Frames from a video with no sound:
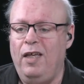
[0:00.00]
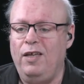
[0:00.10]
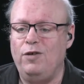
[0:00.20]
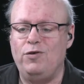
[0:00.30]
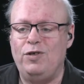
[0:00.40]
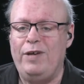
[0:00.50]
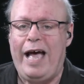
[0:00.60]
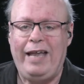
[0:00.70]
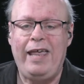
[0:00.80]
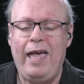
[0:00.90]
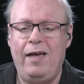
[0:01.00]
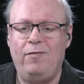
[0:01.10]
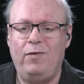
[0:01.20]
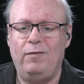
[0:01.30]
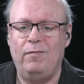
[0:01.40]
used to not
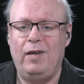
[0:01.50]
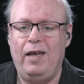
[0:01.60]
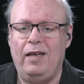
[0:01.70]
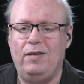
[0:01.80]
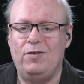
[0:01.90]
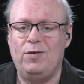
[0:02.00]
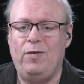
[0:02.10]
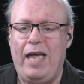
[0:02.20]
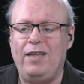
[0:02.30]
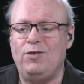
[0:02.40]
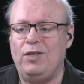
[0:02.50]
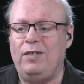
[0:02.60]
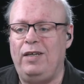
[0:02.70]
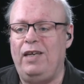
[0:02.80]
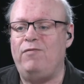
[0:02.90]
have, and so that's
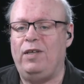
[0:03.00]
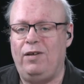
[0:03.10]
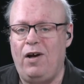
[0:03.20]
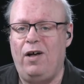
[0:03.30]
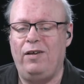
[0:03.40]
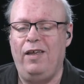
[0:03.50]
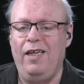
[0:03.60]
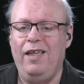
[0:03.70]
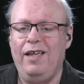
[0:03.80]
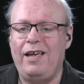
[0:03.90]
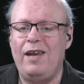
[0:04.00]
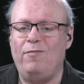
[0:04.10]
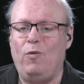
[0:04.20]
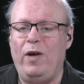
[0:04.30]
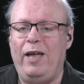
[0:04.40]
even gone kind of
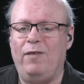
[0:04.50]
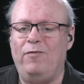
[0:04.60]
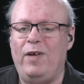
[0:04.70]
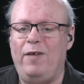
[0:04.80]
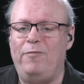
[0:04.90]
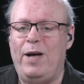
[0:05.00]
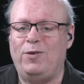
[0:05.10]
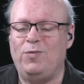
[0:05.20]
the way of mouse